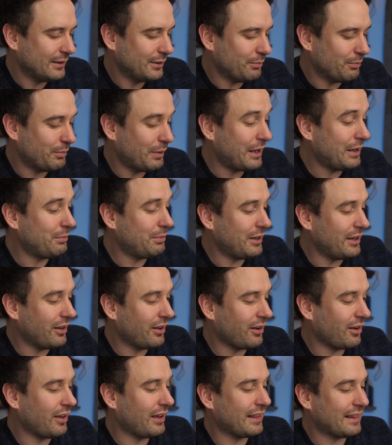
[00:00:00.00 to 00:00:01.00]
Maybe I
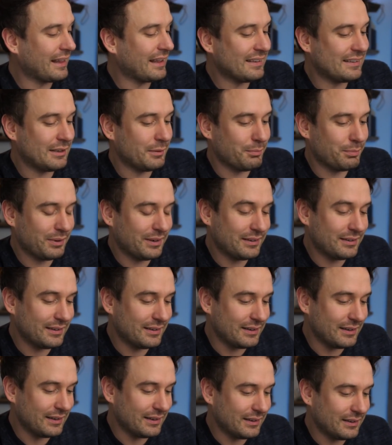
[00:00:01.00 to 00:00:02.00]
like that
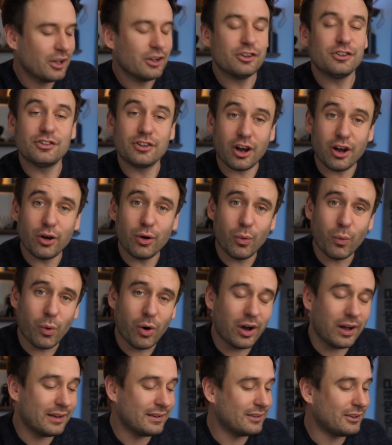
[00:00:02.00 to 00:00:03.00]
simplicity.
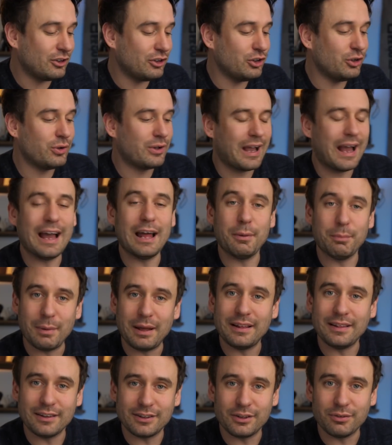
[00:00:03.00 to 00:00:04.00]
Style-wise, you can
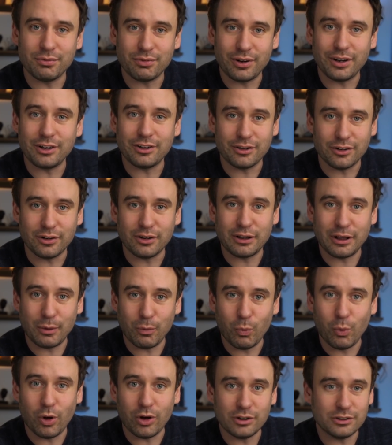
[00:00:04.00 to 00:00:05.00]
make this a very
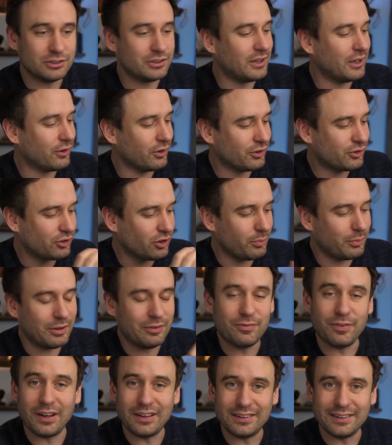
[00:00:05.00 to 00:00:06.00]
good-looking watch. There are so many
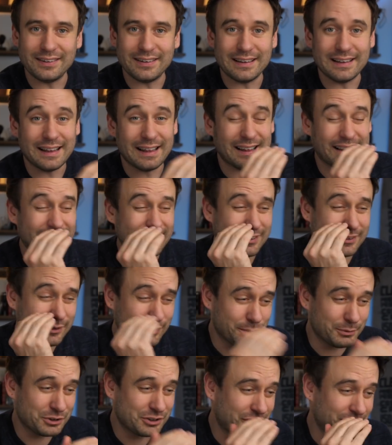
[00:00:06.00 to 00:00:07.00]
faces in there, and there's
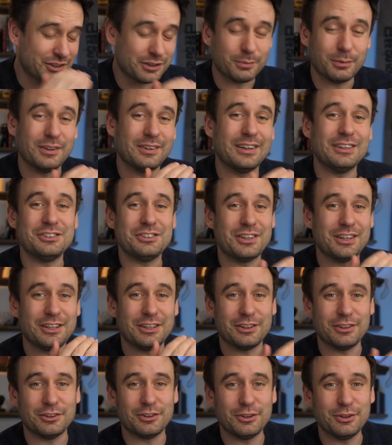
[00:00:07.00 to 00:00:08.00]
so much customization that you
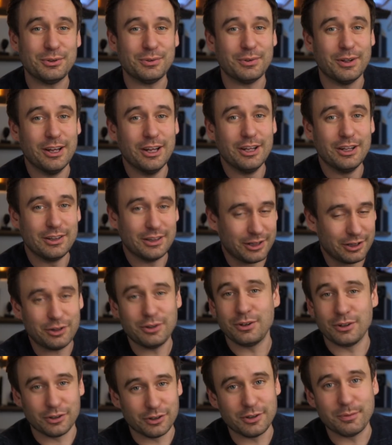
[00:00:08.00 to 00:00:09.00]
can do that
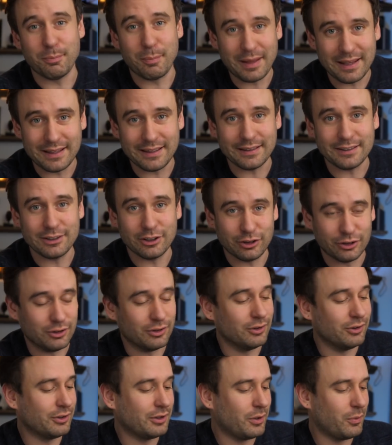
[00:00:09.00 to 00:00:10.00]
you can just make it a
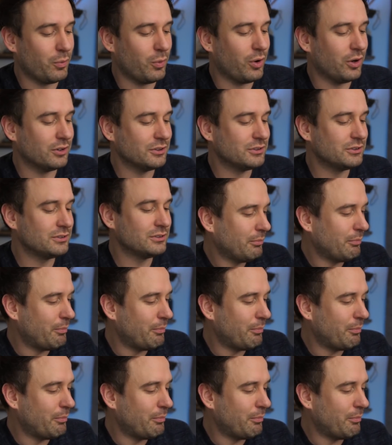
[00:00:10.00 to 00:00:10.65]
good-looking watch.